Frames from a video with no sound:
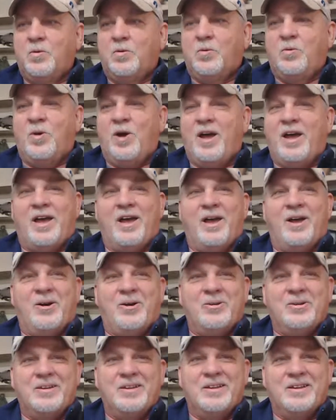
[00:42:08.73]

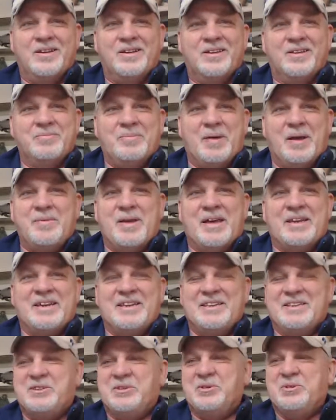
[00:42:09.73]
Wow. Maybe I
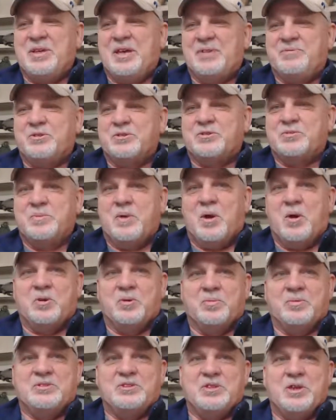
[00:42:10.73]
need to do that for
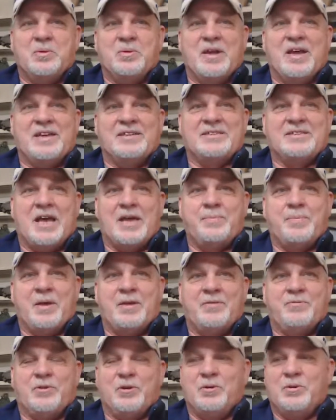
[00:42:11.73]
smoking. But when I had type
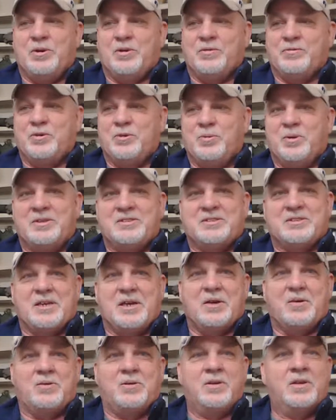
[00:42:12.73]
A flu here a few weeks
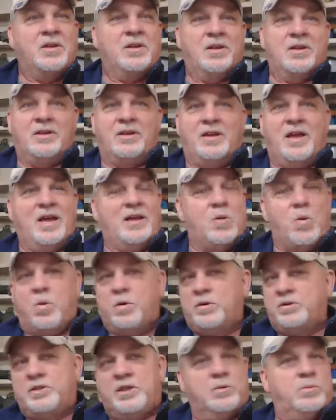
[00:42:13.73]
ago, and I
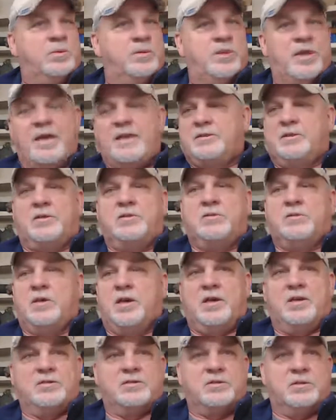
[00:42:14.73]
quarantined with that too,
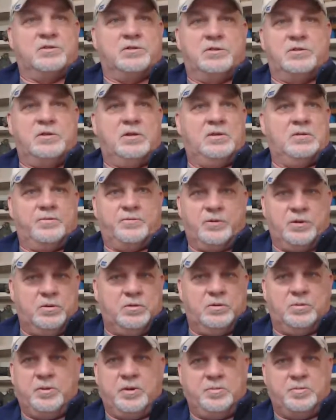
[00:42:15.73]
guys, because you can give the
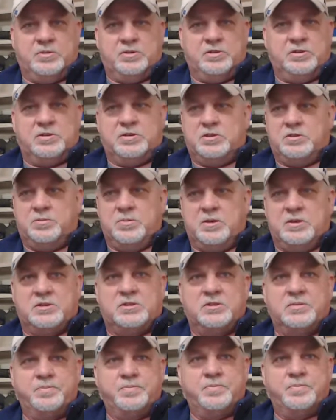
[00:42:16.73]
flu to people just as
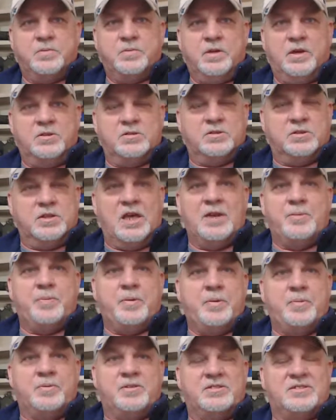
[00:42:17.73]
much. There's a lot of
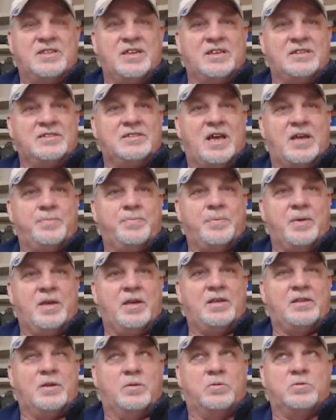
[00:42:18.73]
people that's getting type
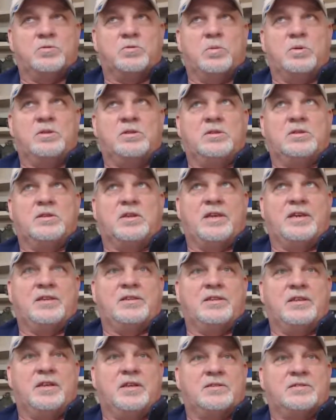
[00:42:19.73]
A. There was one
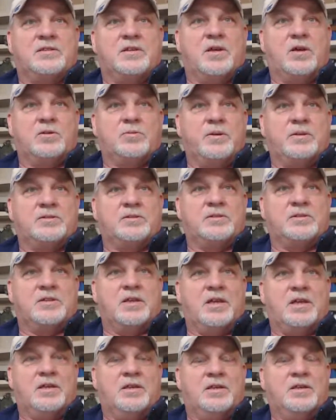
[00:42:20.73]
lady that I talked about
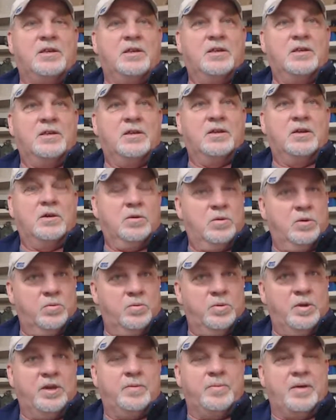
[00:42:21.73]
today
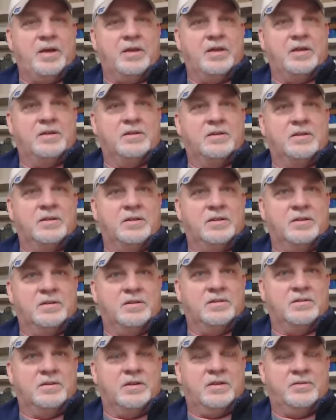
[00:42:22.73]
or read about it,
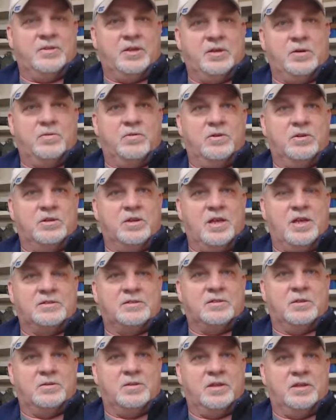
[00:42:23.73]
I think over in
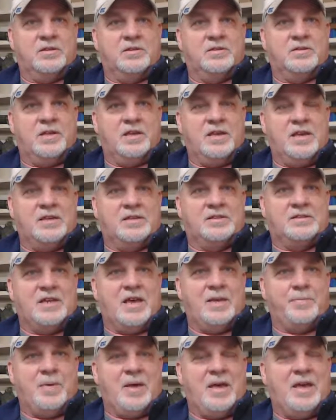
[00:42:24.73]
Glasgow. They had
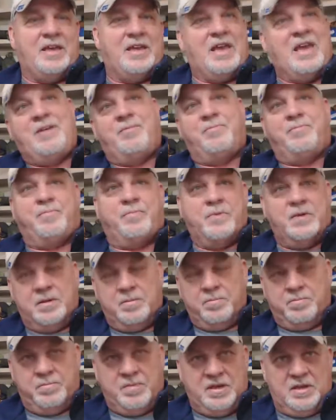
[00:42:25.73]
type A and
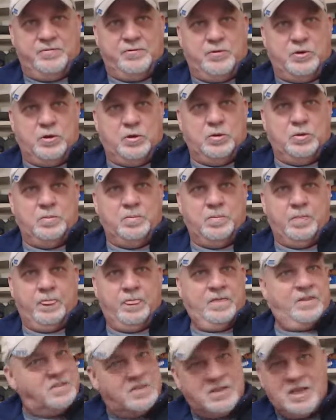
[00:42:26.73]
B flu at the
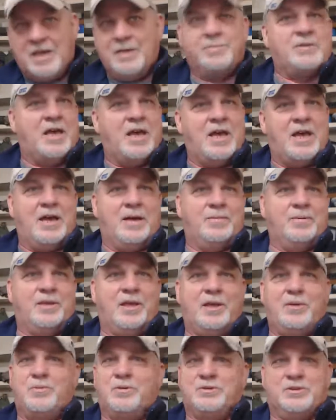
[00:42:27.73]
same time, and
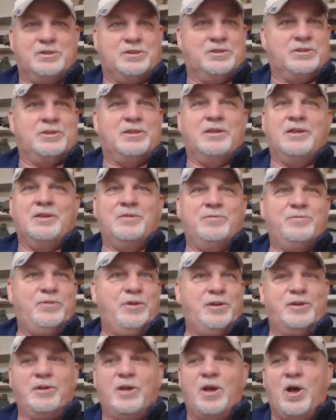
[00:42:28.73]
they was just
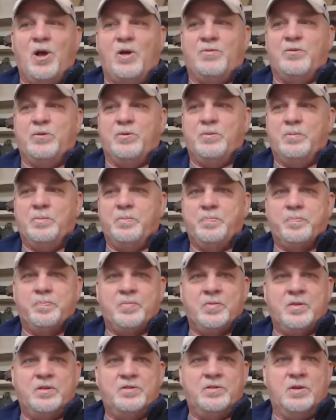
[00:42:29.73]
feeling awful.
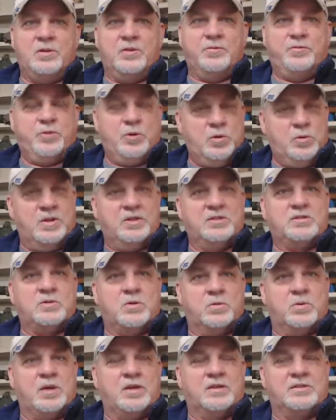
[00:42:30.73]
So the flu is
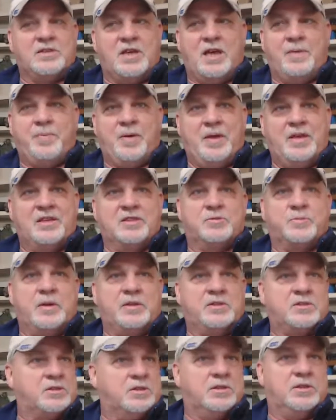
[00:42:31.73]
going around type A,
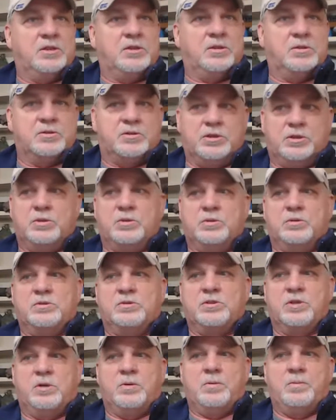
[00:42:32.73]
especially here too.
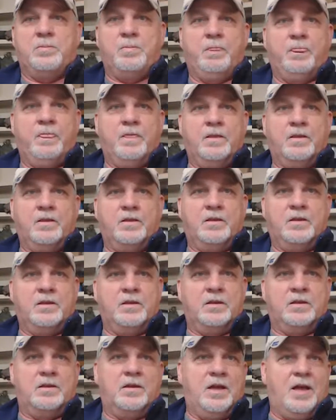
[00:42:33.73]
So
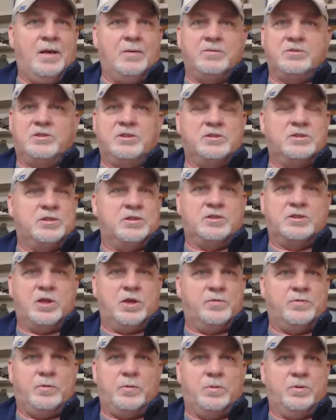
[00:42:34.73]
I was just as
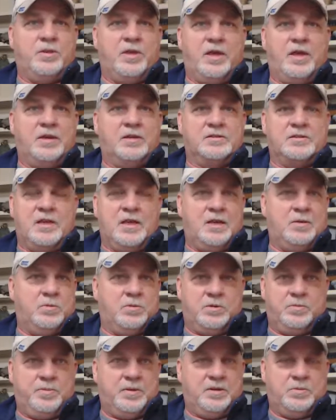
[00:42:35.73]
careful with that as I
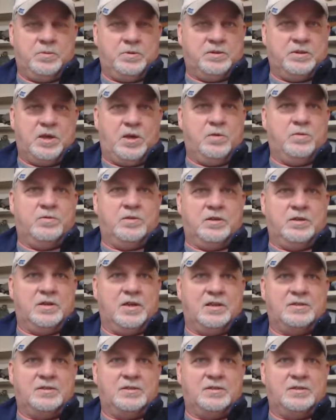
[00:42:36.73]
would have been with COVID.